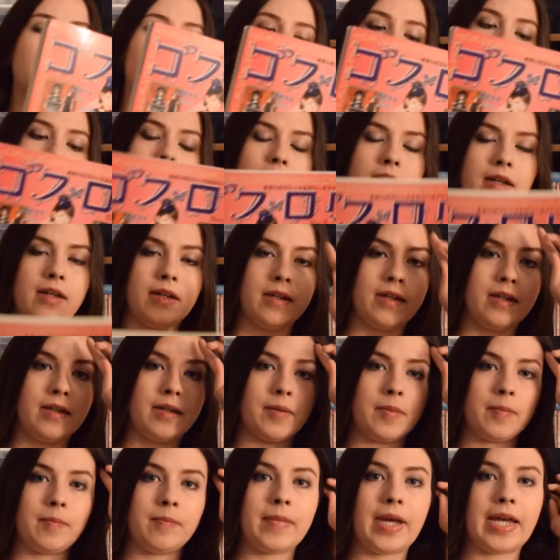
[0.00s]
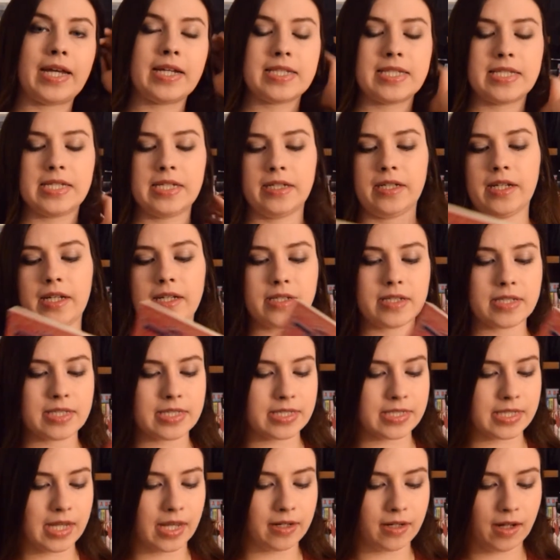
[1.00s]
The magazine
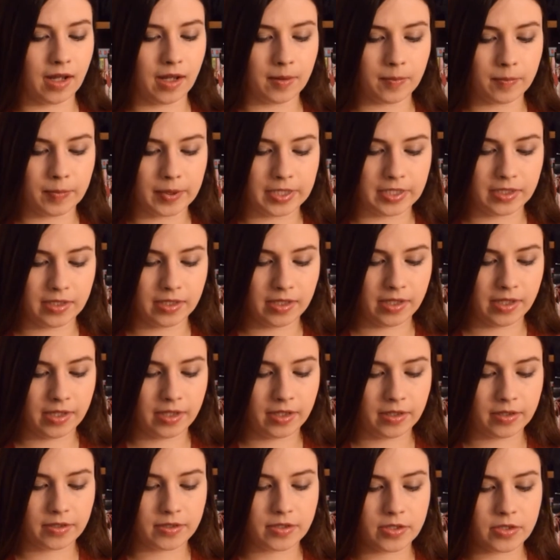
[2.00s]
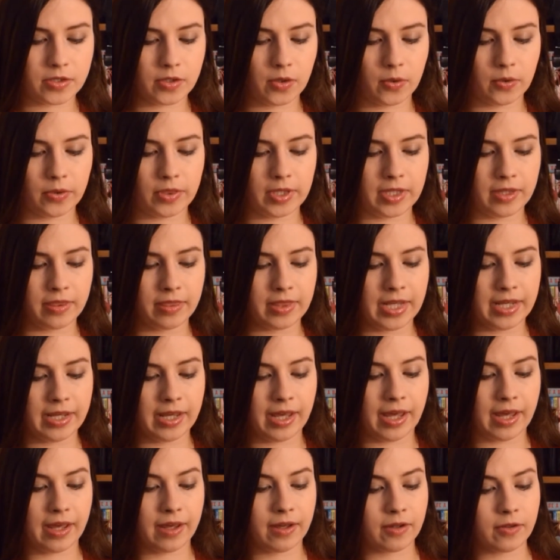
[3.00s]
is set up so that they
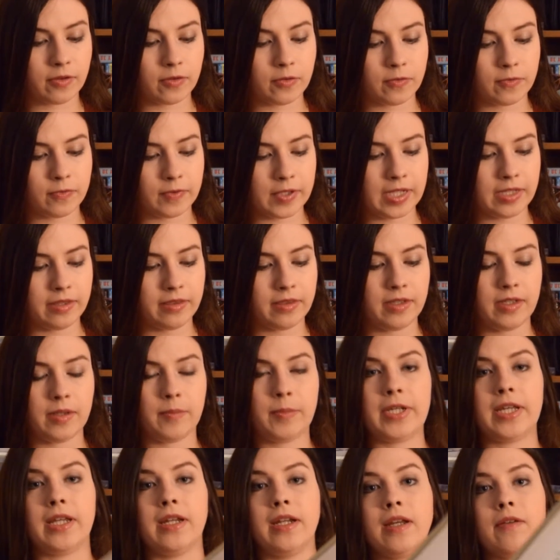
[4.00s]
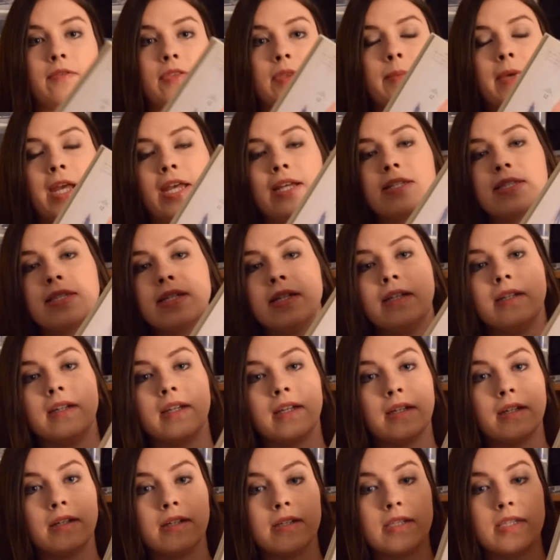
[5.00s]
have, in the beginning of the
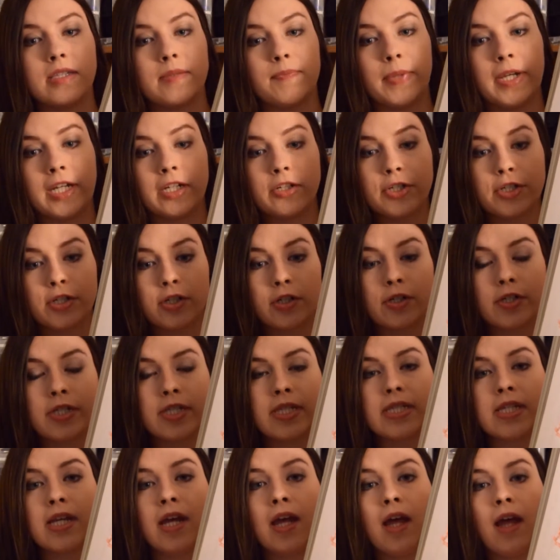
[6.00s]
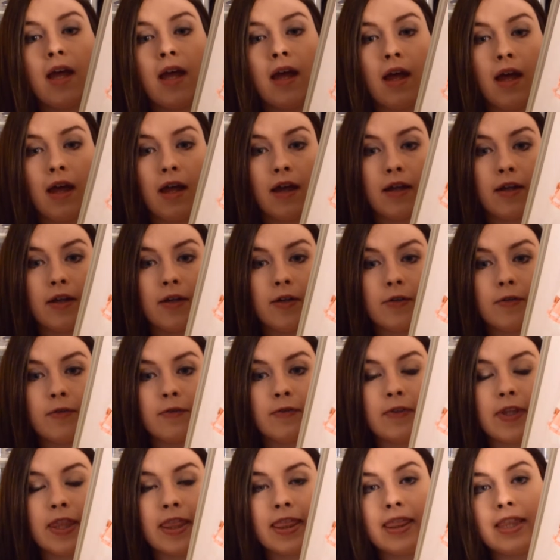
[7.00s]
magazine, it is pictures
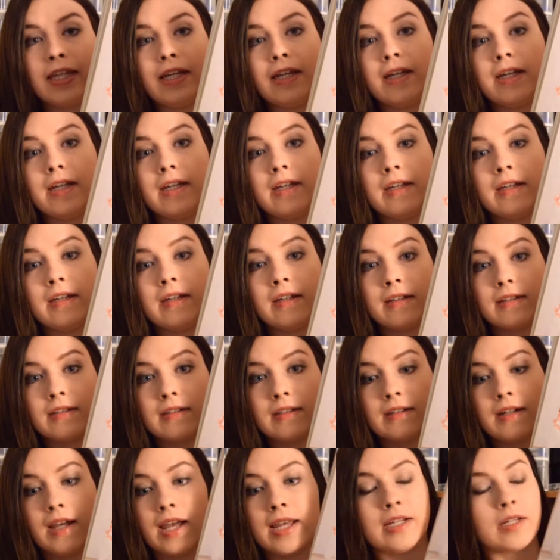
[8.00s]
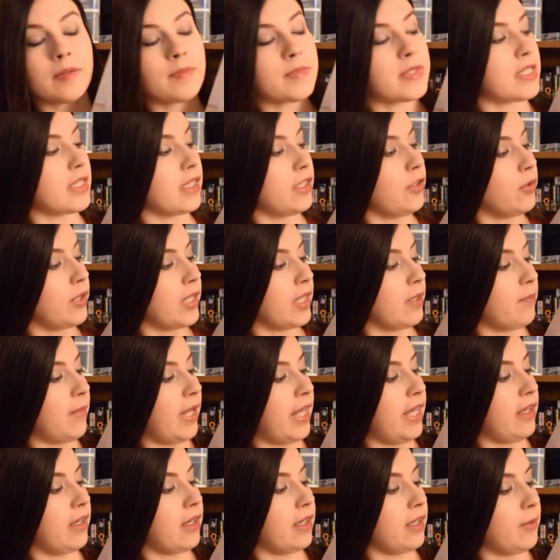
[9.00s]
of the items that you can
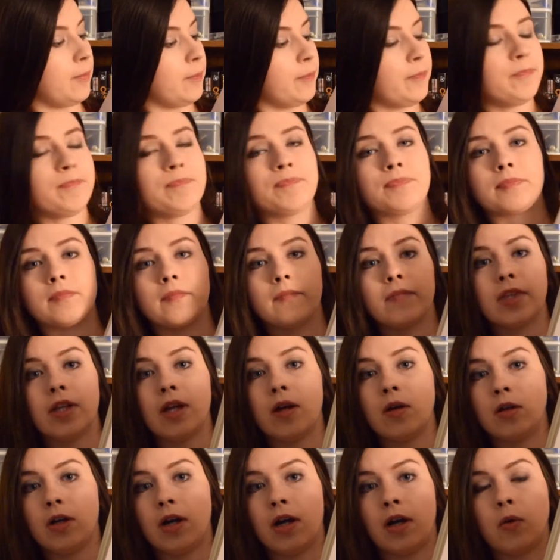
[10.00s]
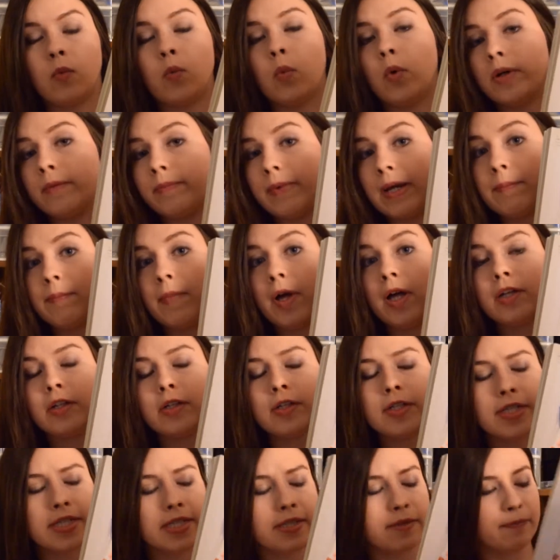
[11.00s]
make worn by
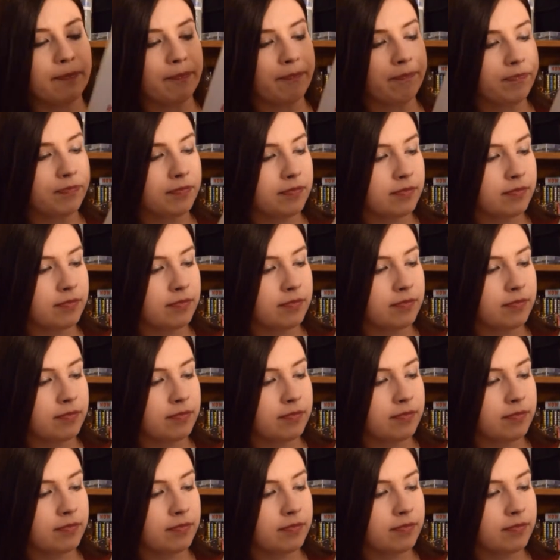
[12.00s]
models.